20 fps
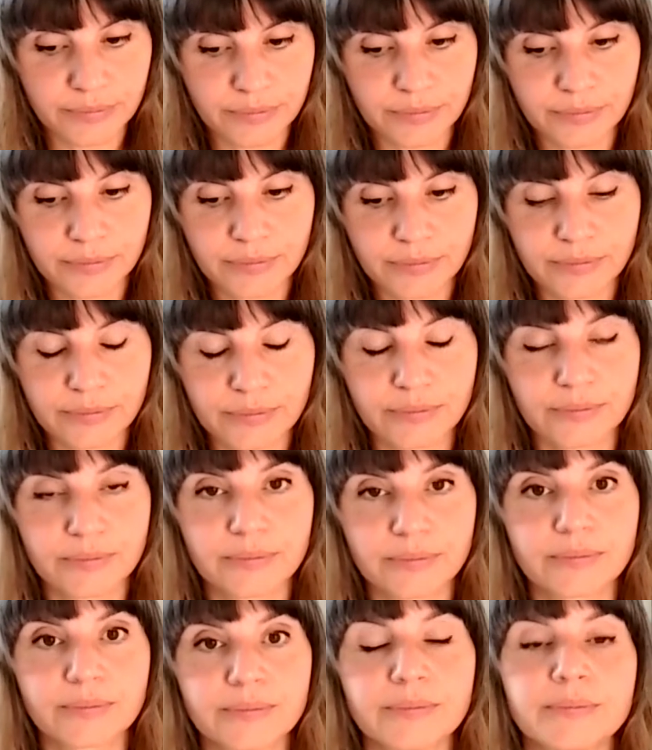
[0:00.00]

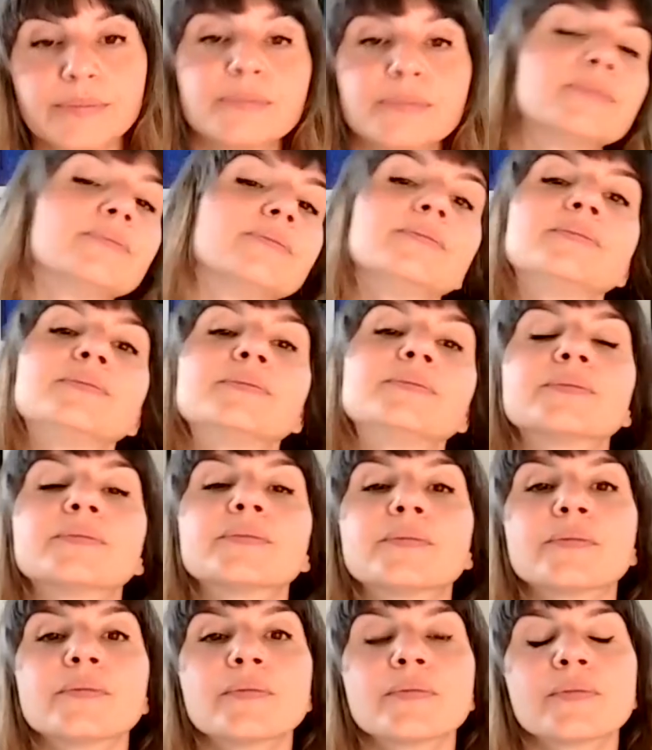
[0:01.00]

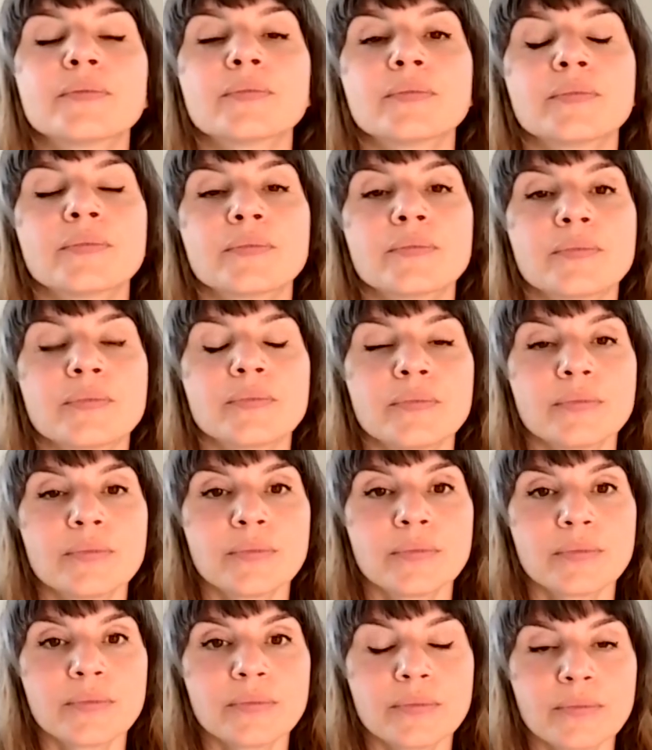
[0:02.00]

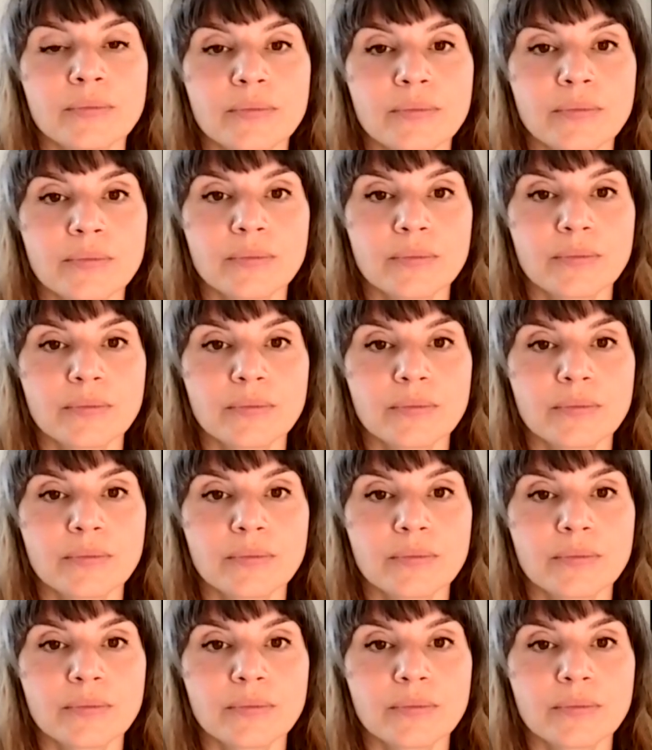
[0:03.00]
[no speech]